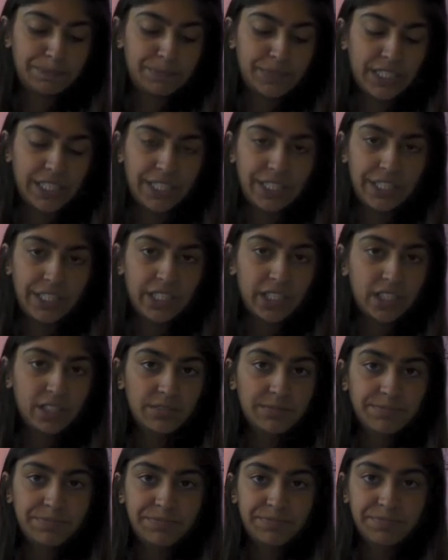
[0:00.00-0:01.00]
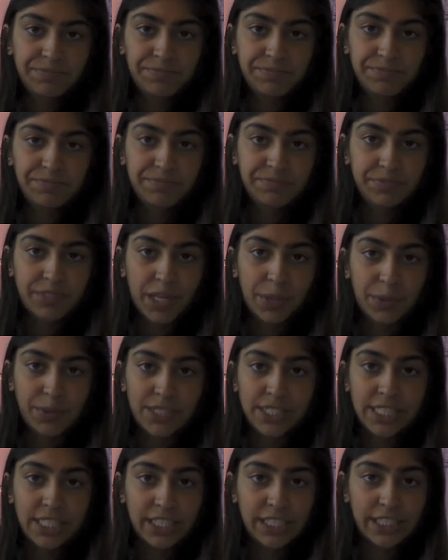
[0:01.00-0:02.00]
India. I
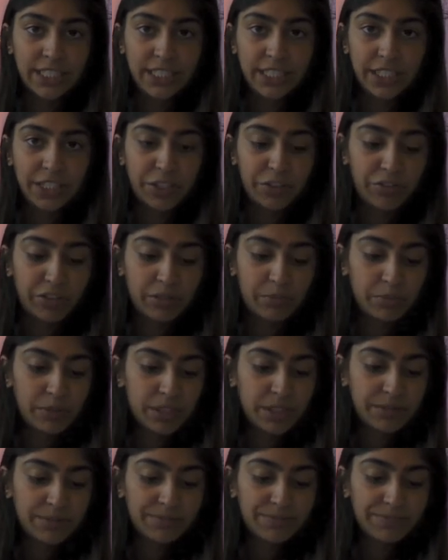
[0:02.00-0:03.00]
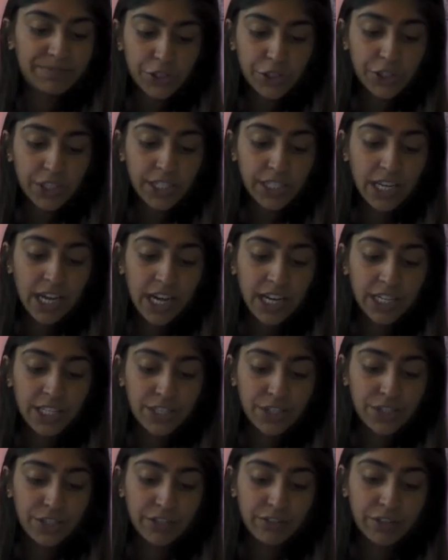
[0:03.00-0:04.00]
went to India in November. 39,
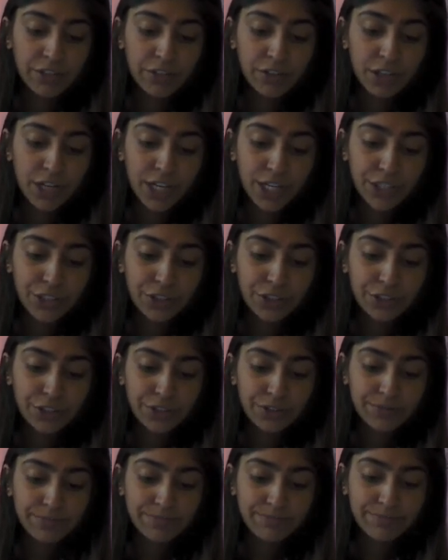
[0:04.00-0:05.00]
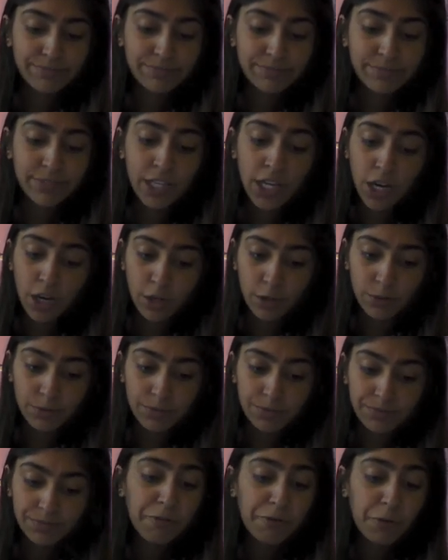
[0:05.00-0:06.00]
do you have a crush?
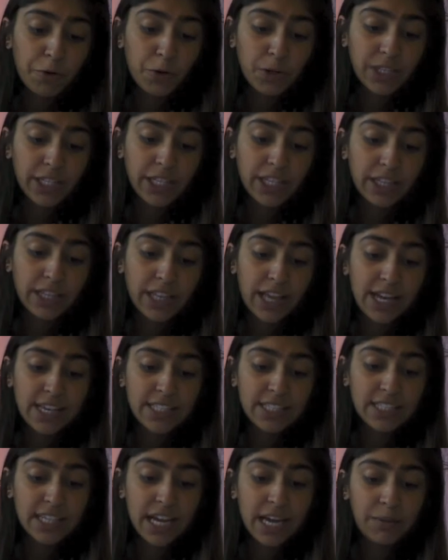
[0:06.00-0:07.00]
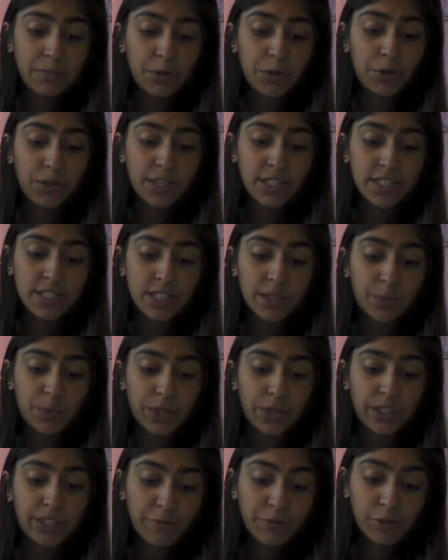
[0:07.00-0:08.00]
No. 40, last time you kissed
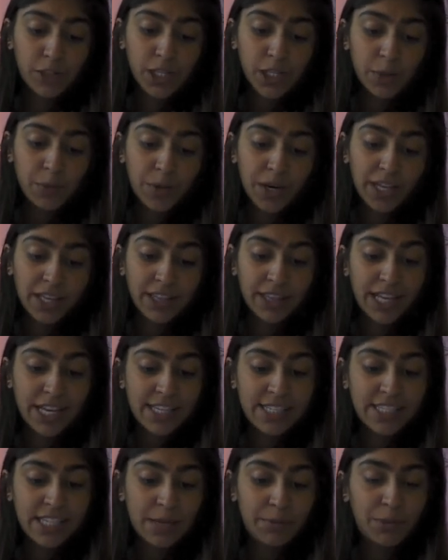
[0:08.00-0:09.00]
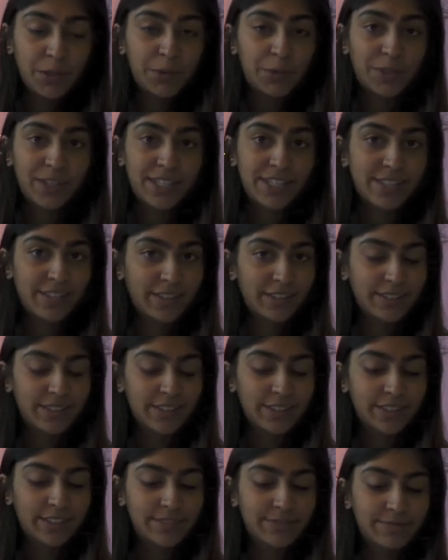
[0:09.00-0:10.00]
someone. 41, last time you were
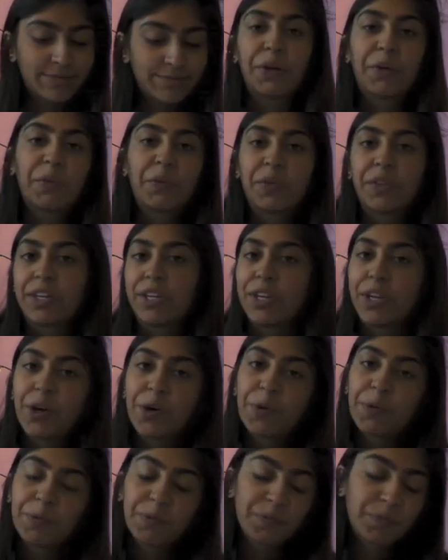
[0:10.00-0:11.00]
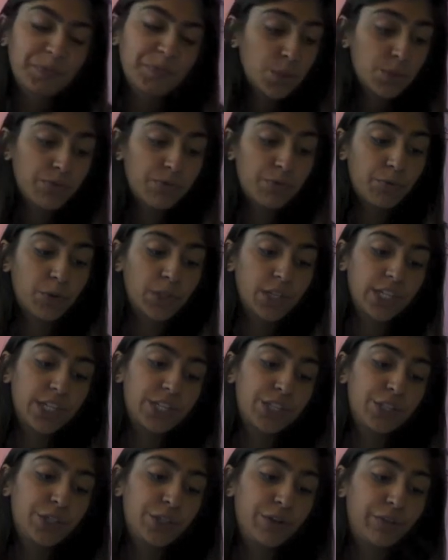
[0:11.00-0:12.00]
insulted. I don't really know.
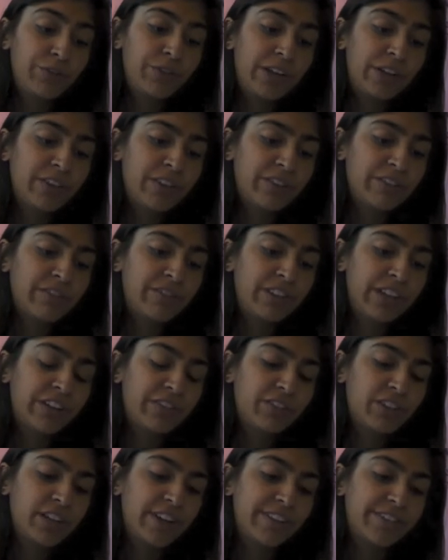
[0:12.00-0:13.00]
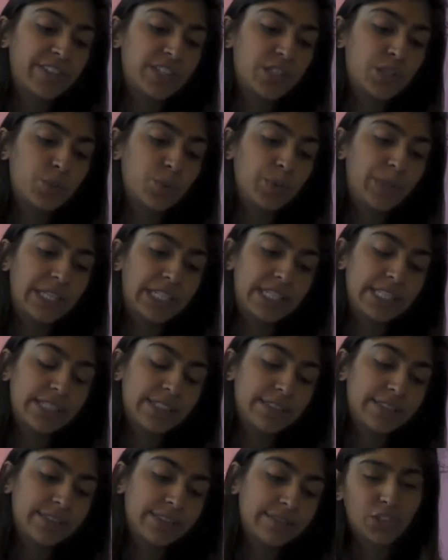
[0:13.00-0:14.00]
42, favorite flavor of sweet.
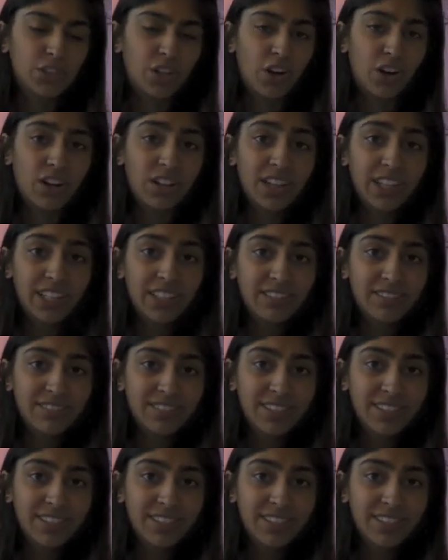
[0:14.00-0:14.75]
Chocolate?